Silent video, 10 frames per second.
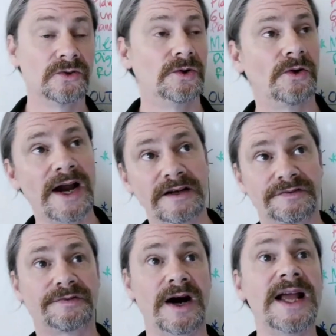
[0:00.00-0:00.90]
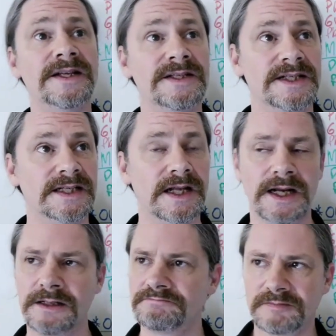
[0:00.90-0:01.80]
Great friend
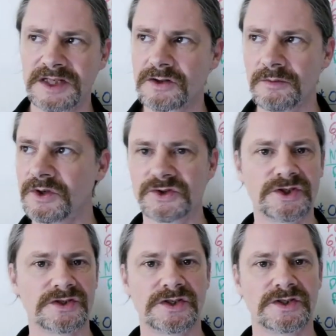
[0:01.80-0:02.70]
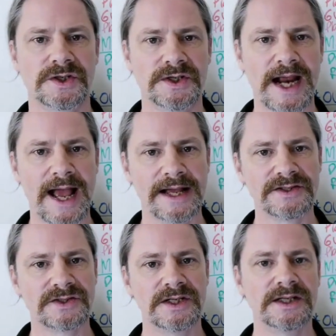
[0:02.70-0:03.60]
dignity is almost just as good
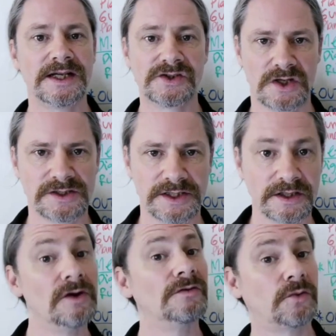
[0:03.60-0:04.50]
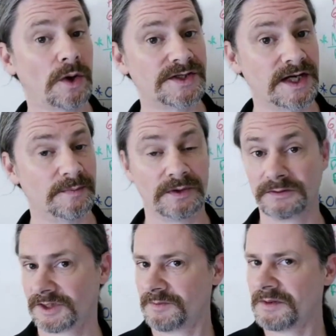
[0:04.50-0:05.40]
as exalted, for example.
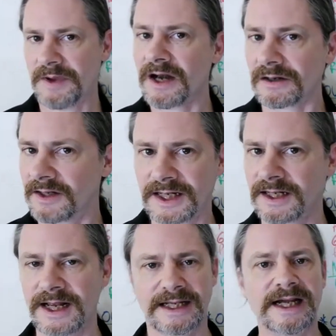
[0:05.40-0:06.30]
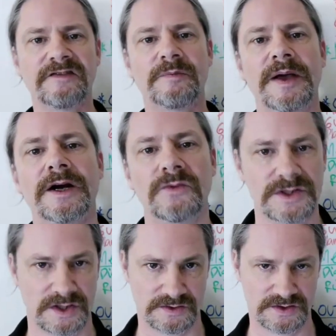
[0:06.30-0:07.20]
It can be better. It can, it can give better
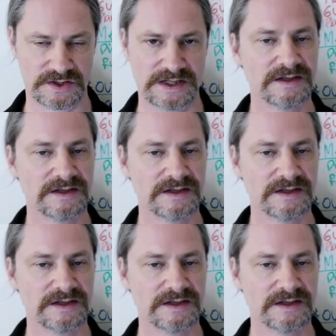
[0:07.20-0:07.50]
results.